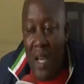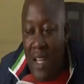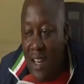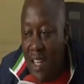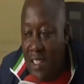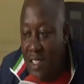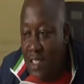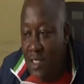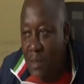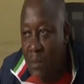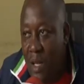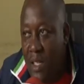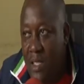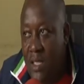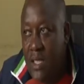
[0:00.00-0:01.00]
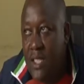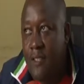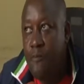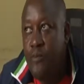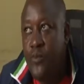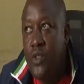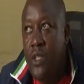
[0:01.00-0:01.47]
My last remarks
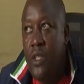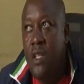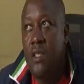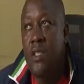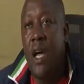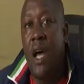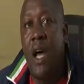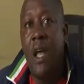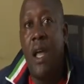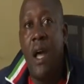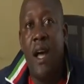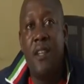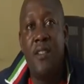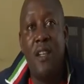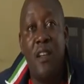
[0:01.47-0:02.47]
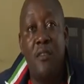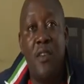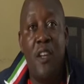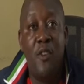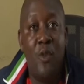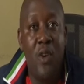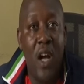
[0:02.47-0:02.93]
is I urge
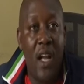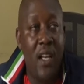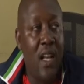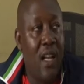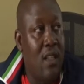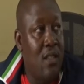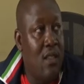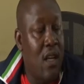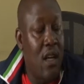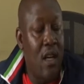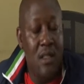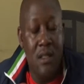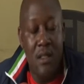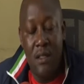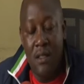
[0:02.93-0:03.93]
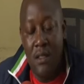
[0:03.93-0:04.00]
every Ugandan,